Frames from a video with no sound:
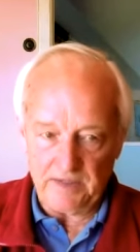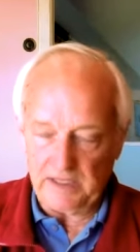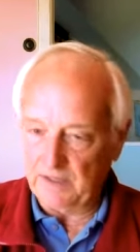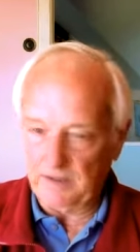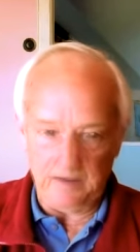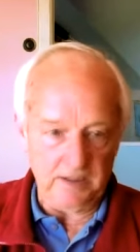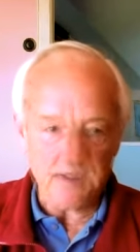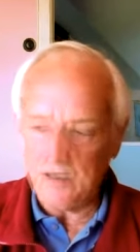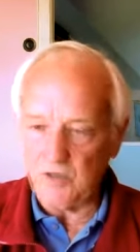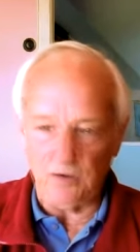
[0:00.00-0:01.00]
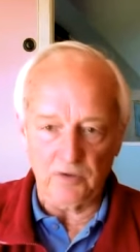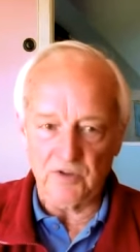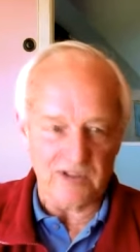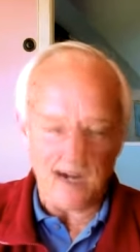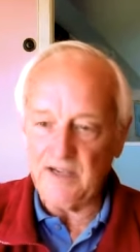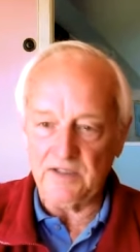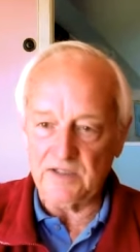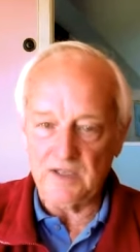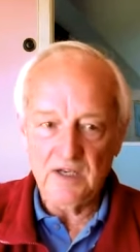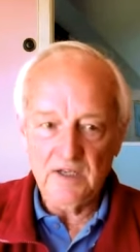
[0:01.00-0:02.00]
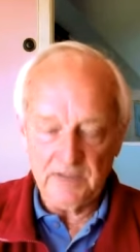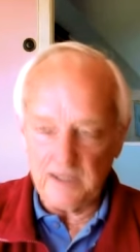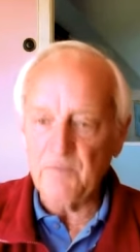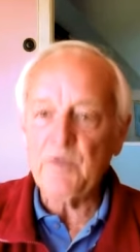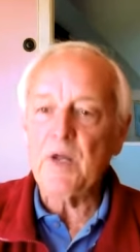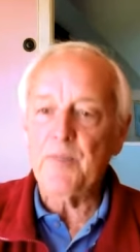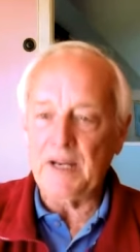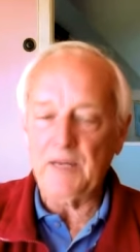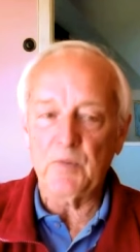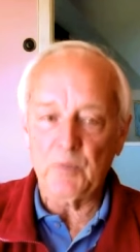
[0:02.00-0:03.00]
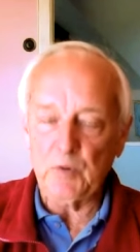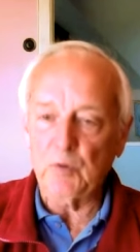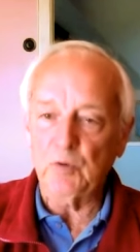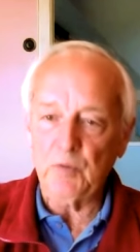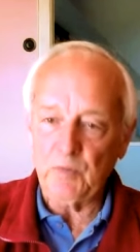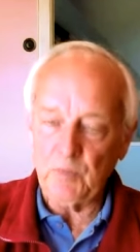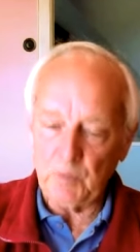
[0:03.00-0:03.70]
And this is not science. Then we are back what we talked